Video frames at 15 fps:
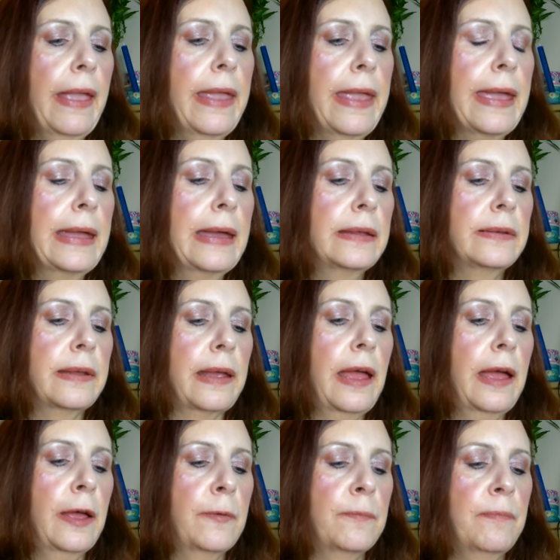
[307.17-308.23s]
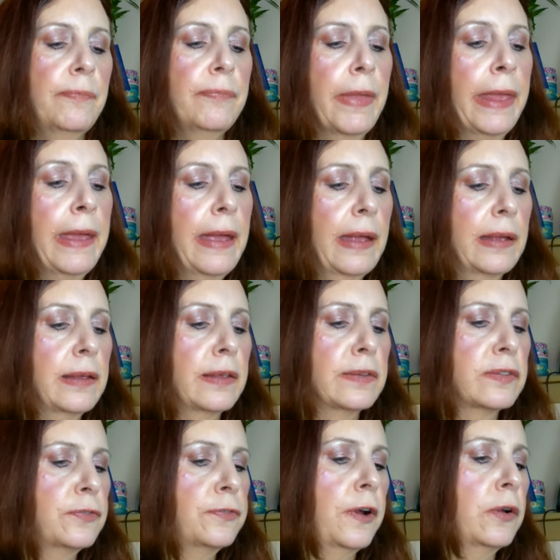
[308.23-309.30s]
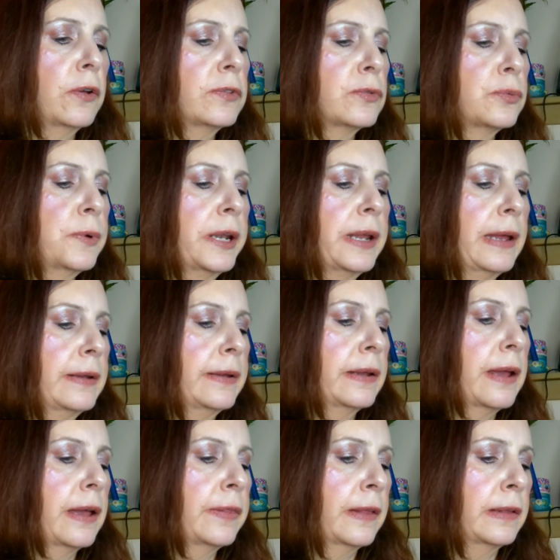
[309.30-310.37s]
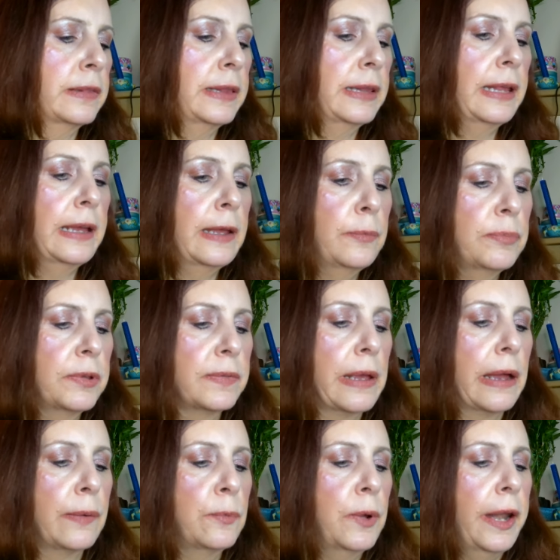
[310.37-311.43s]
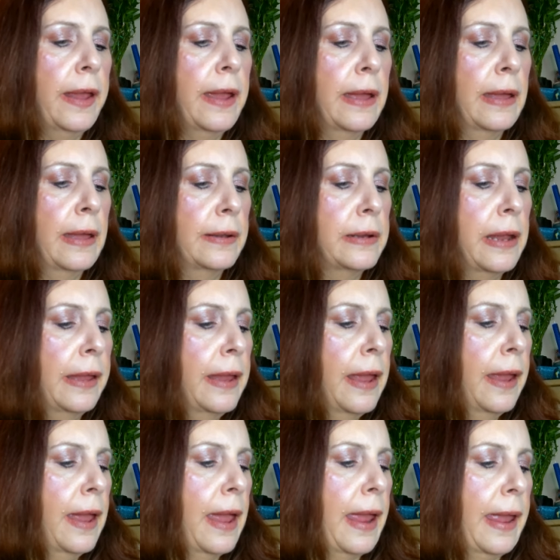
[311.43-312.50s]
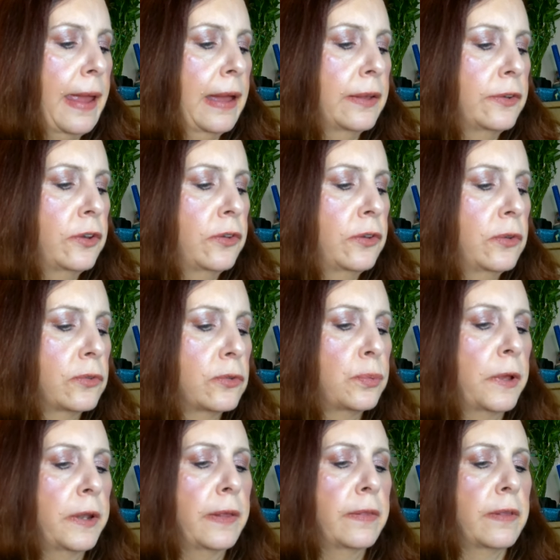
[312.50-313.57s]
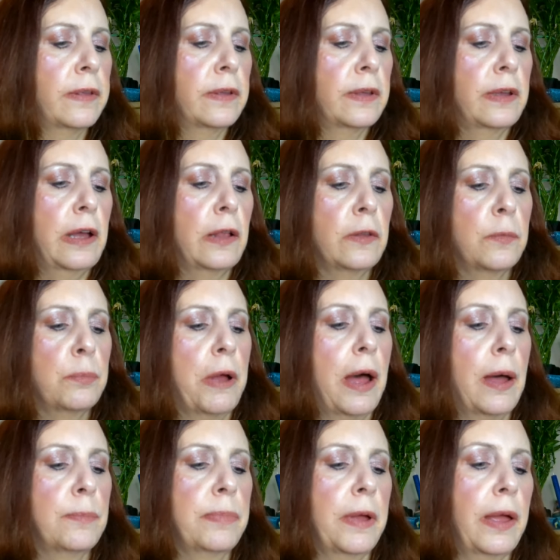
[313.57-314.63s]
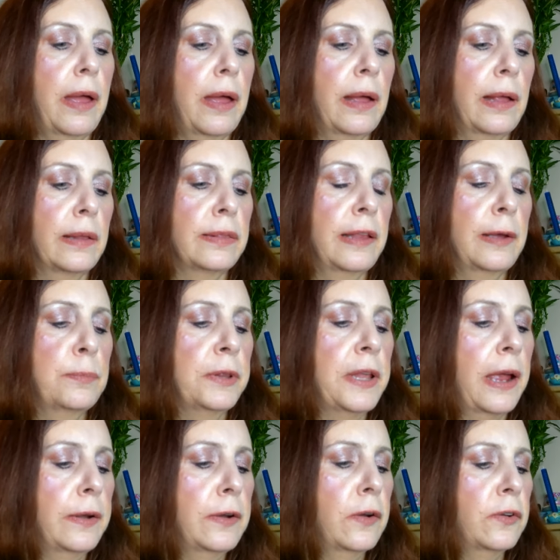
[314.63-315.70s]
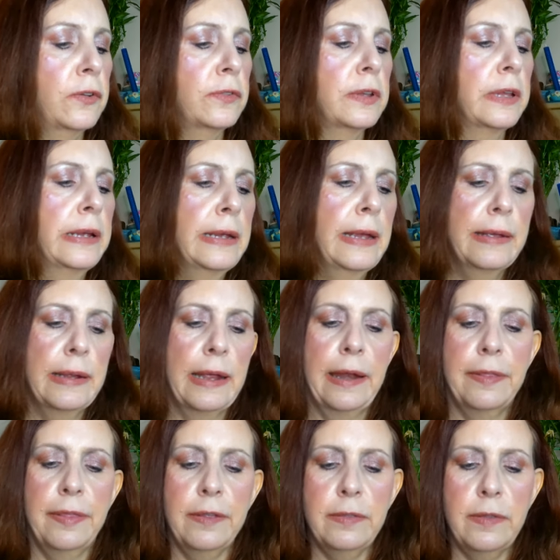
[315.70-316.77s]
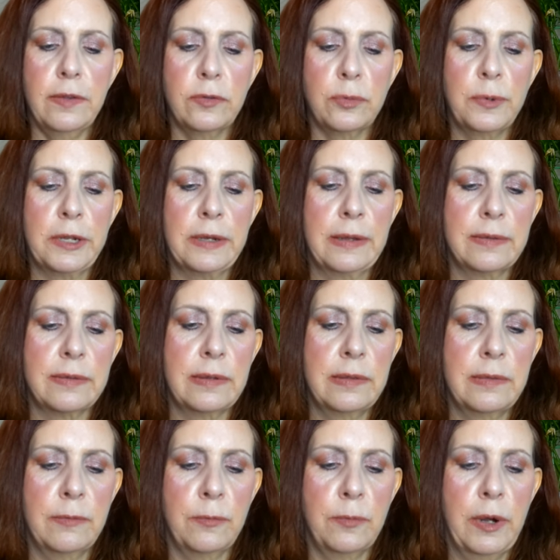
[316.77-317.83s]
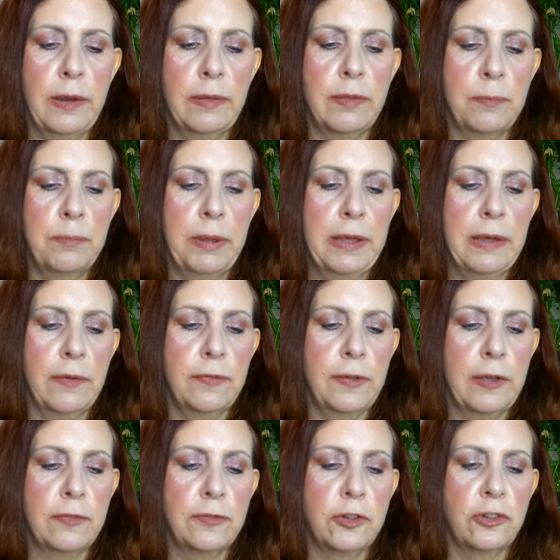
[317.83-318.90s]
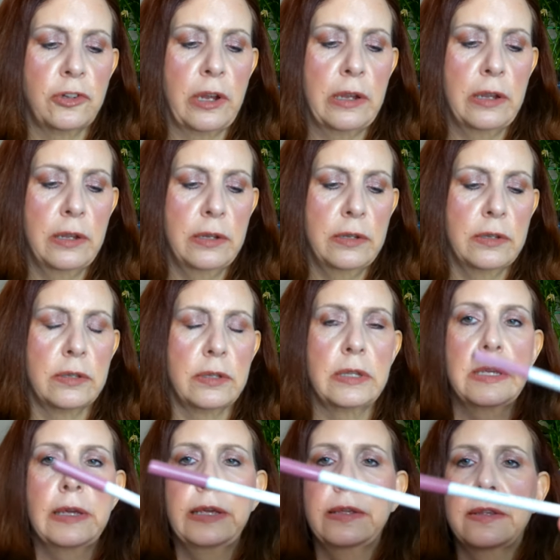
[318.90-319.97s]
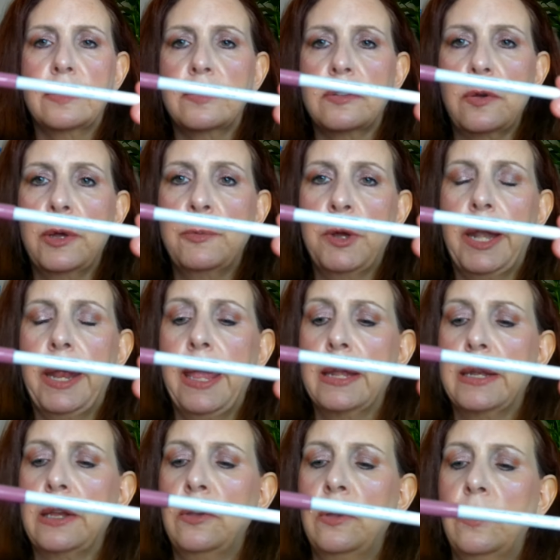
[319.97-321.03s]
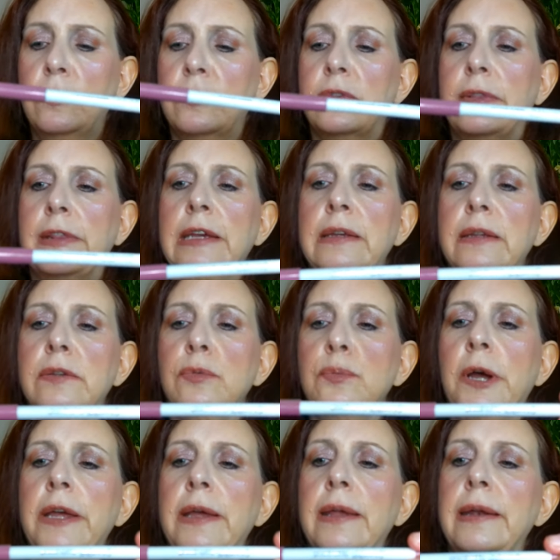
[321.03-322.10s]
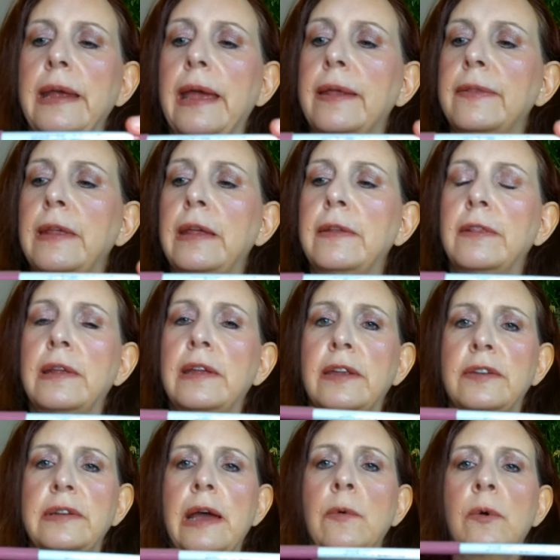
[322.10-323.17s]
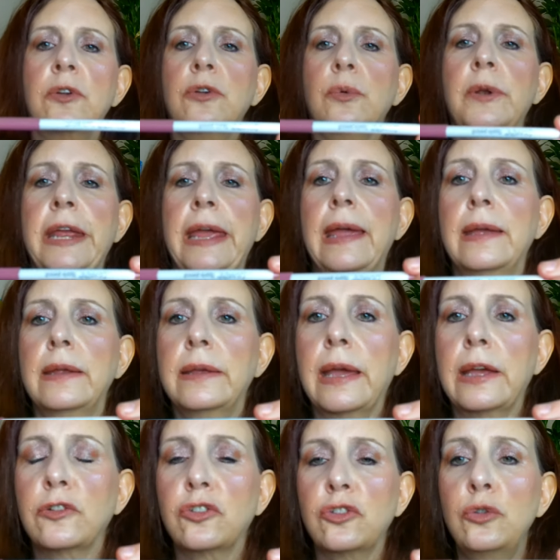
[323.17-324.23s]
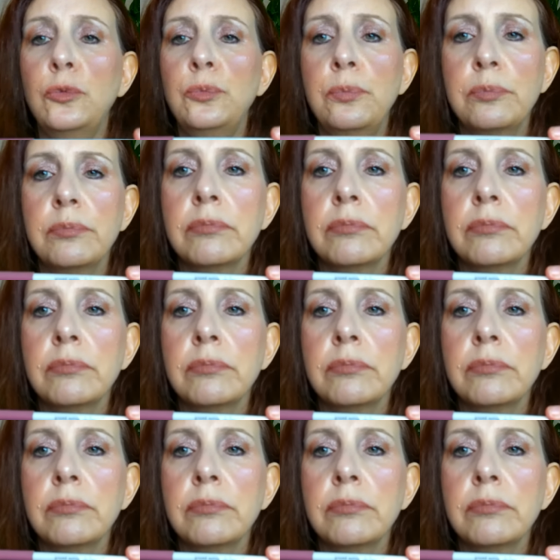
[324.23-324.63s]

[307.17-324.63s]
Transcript: and um, as far as what I did on the lips, I went ahead and used one of the ColourPop uh, lip liners. And I think this one is in one of the BFF shades. So I went ahead and used this one and then the Tower 28 Cashew.